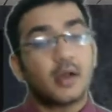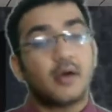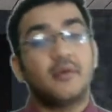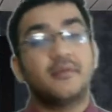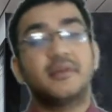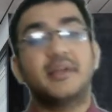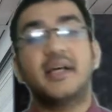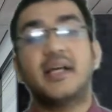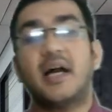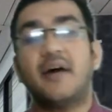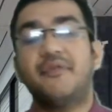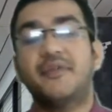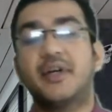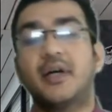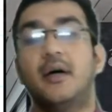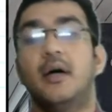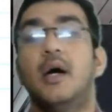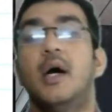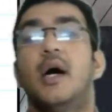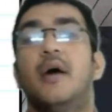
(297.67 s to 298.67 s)

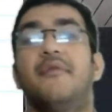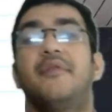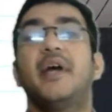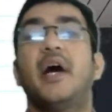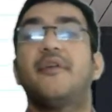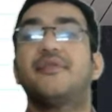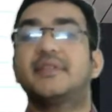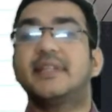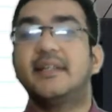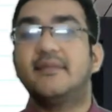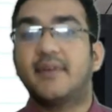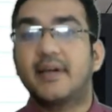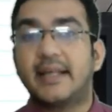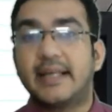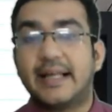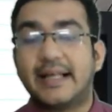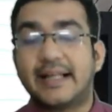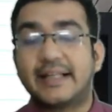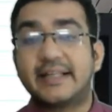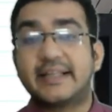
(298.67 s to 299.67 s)
Thereafter, we have seen one
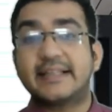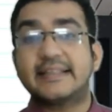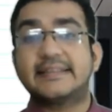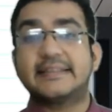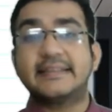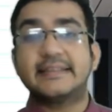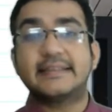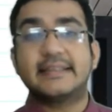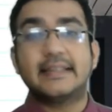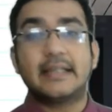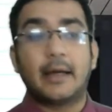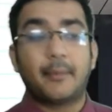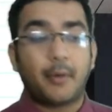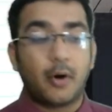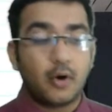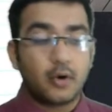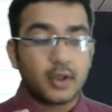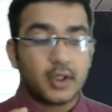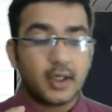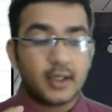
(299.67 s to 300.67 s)
interesting thing
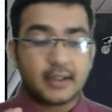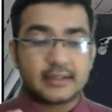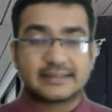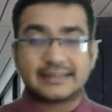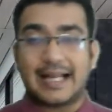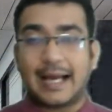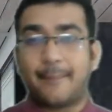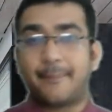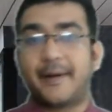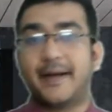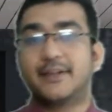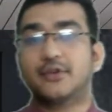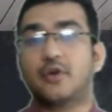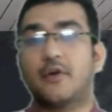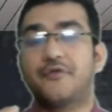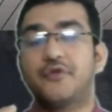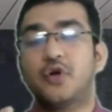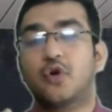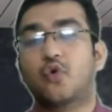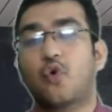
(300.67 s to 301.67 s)
about the slab rates
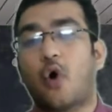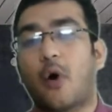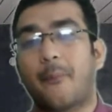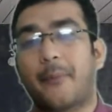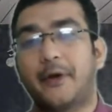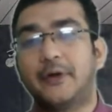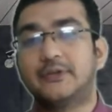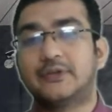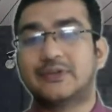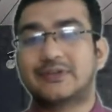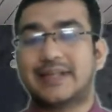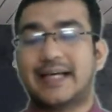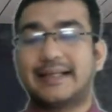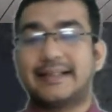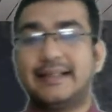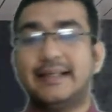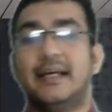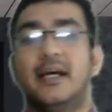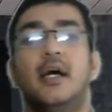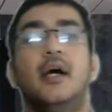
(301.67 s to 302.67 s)
of your cooperative
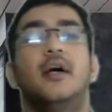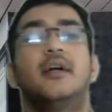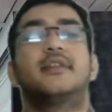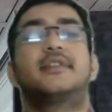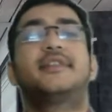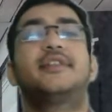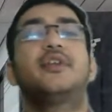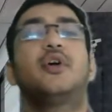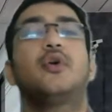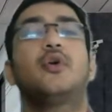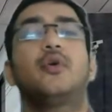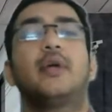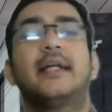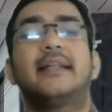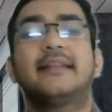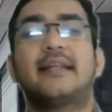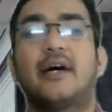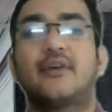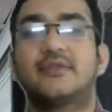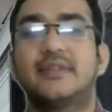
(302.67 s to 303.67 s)
society: 0 to
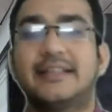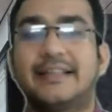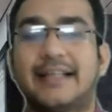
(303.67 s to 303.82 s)
10,000,